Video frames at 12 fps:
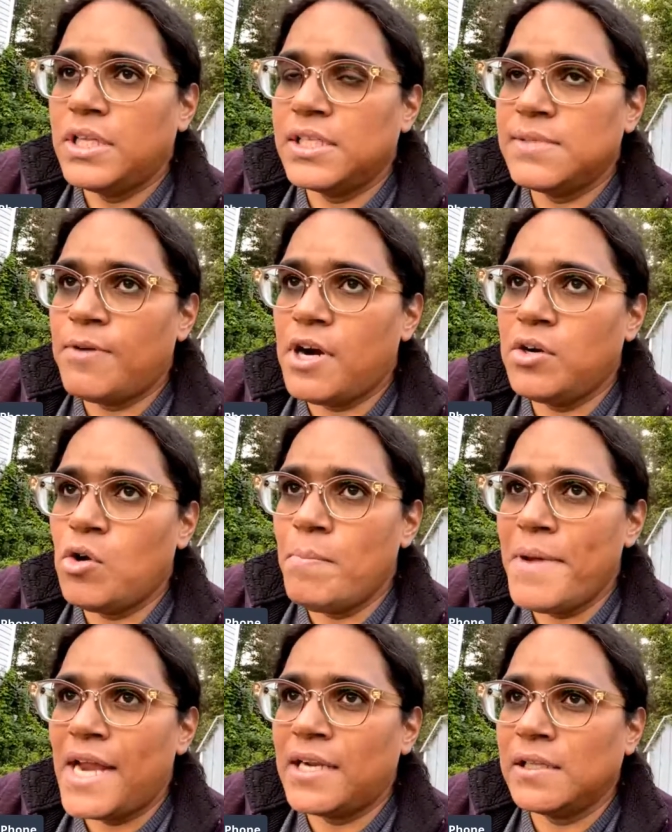The smart
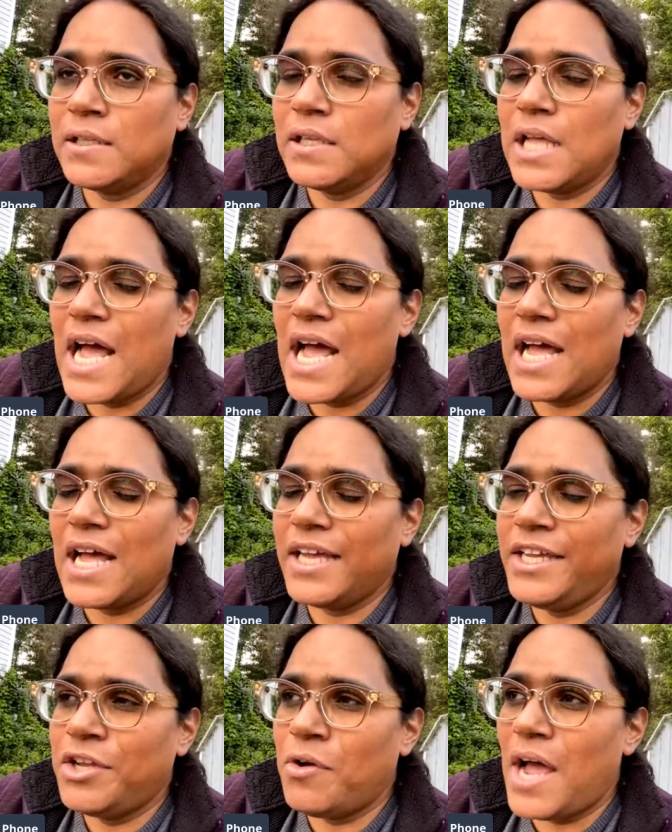home panel,
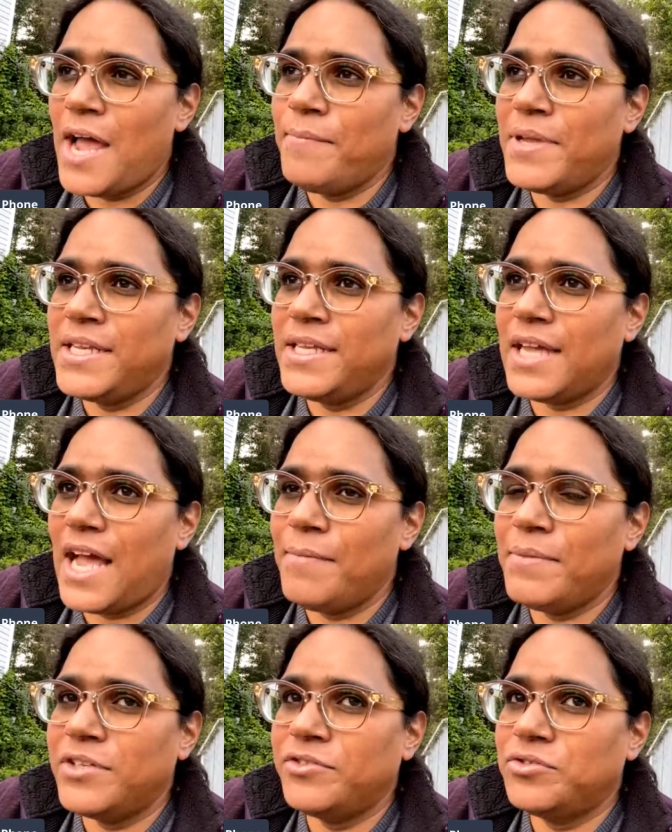you know, I've been
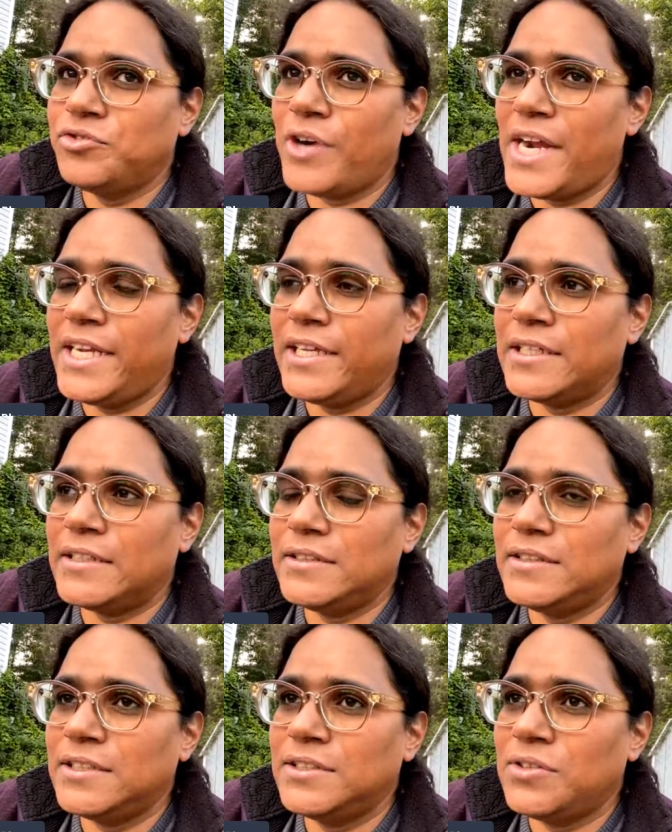I've been trying
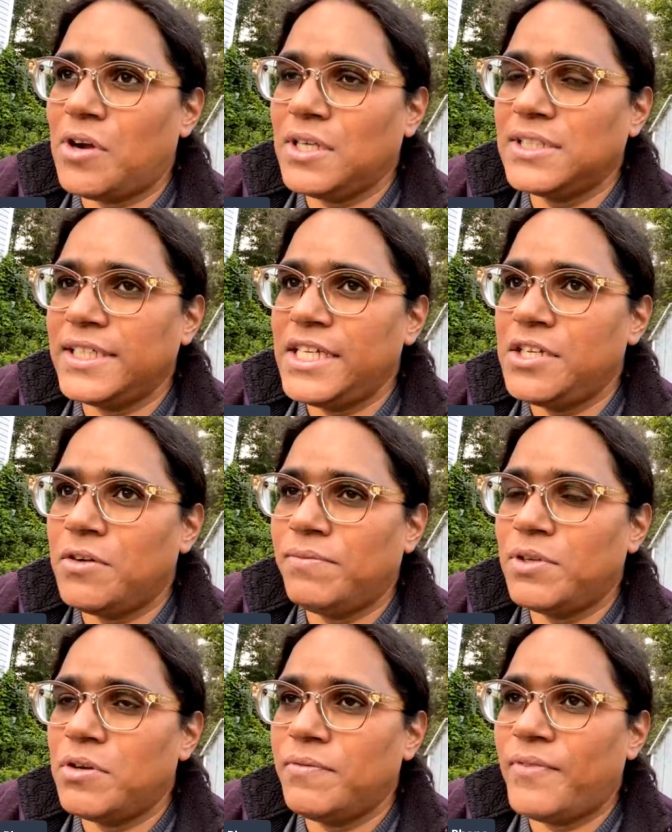to to talk to
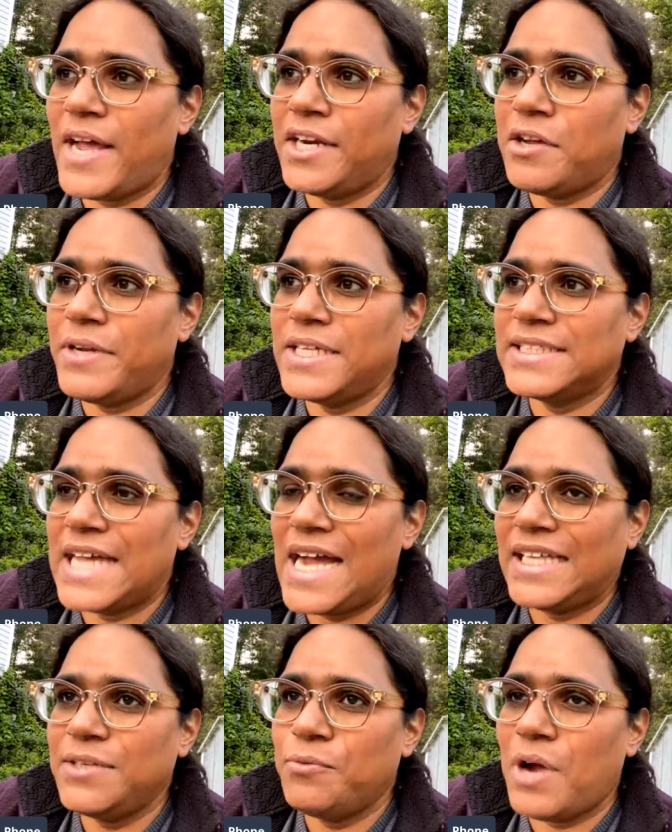EcoFlow and find out
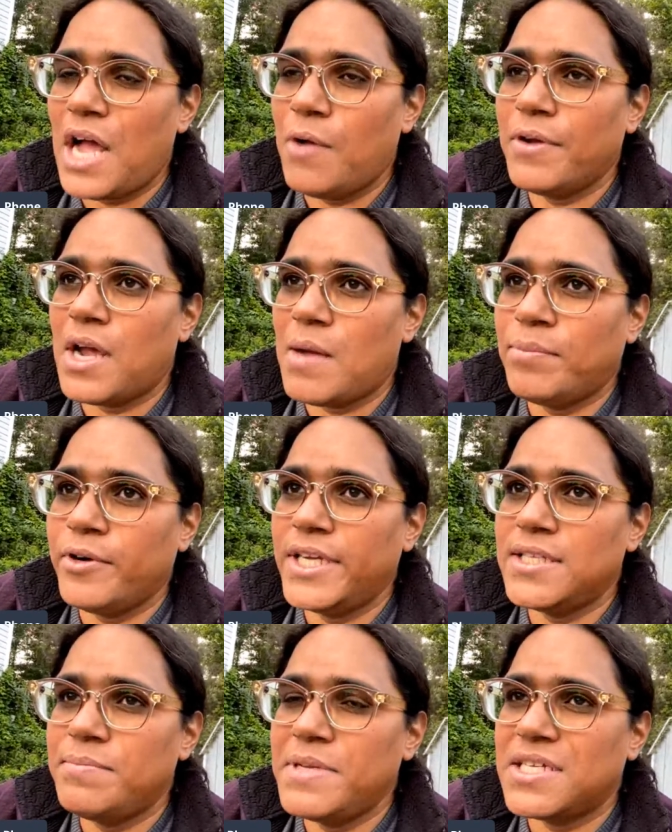exactly how it
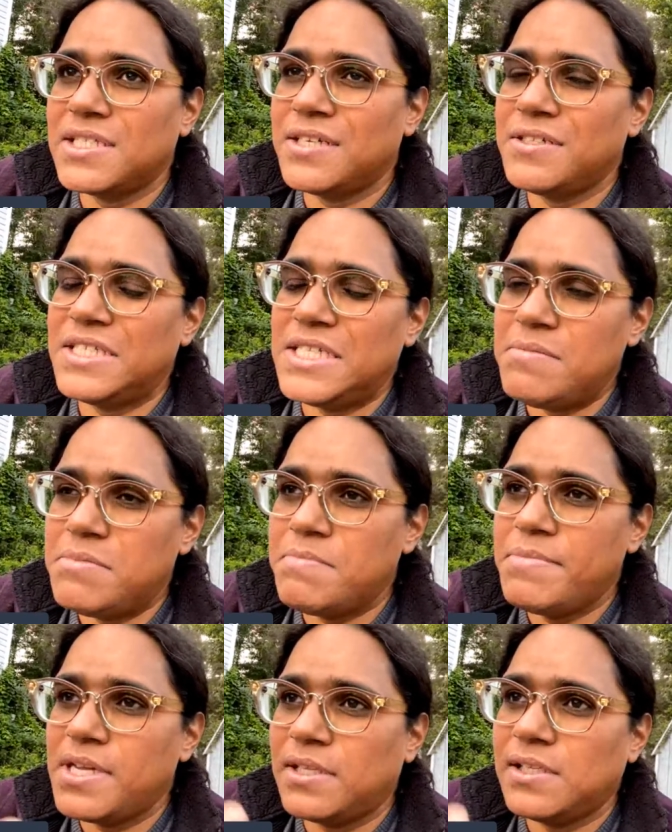operates because there seemed
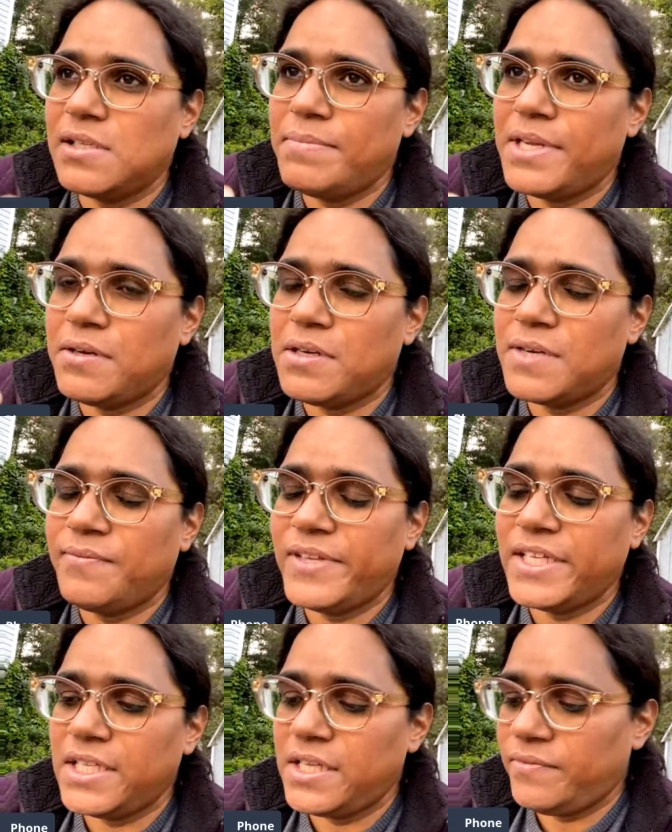to be a little bit of
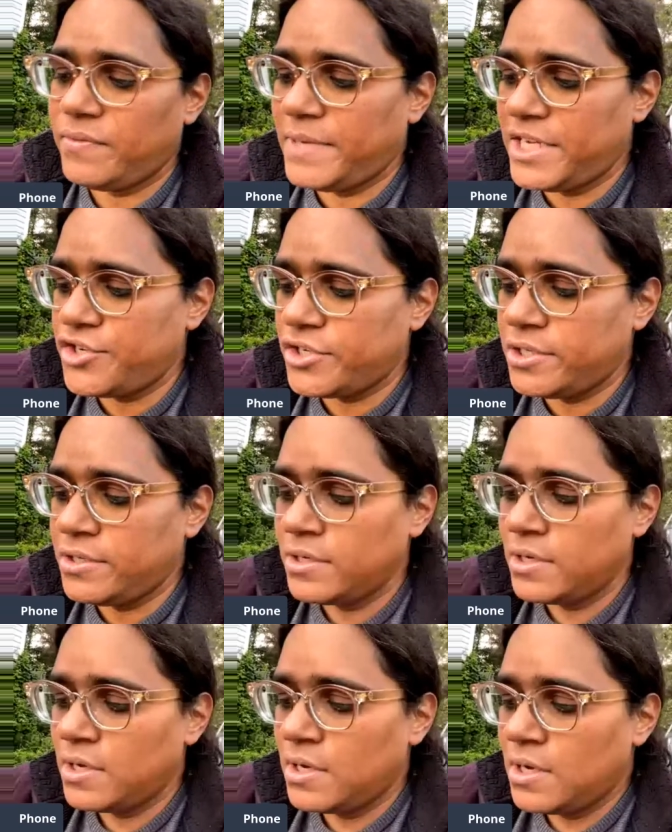conflicting information
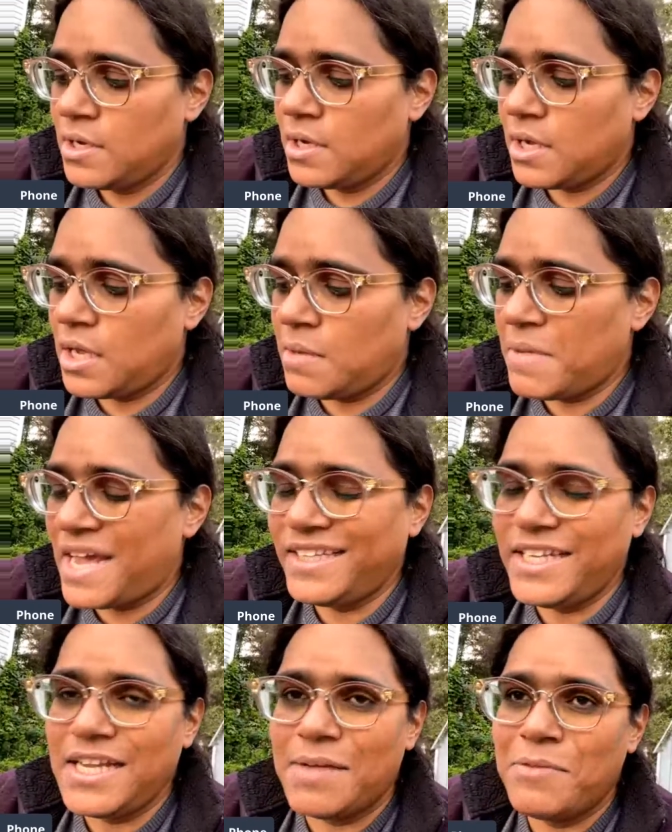um,
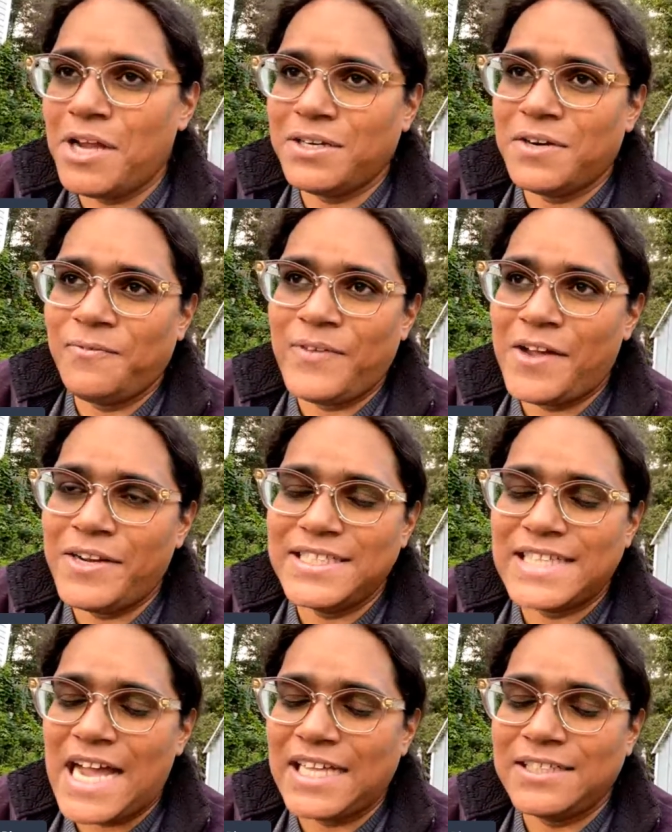I think I'm not going to find out
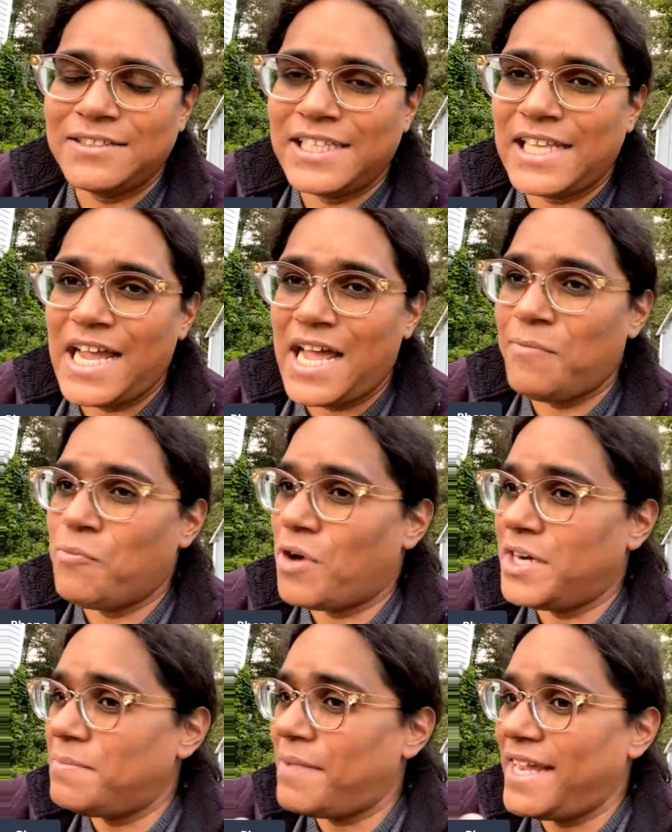exactly until I have
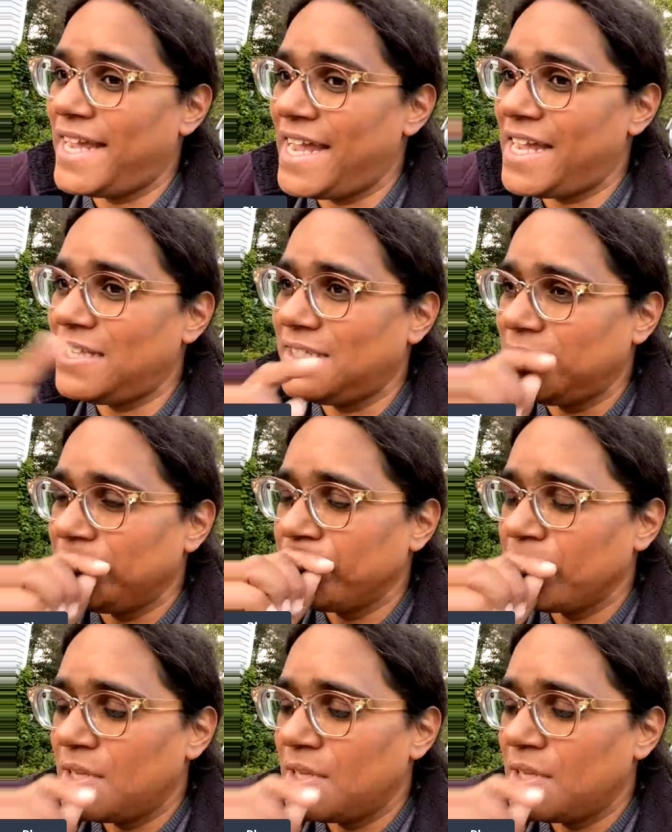one in my hands.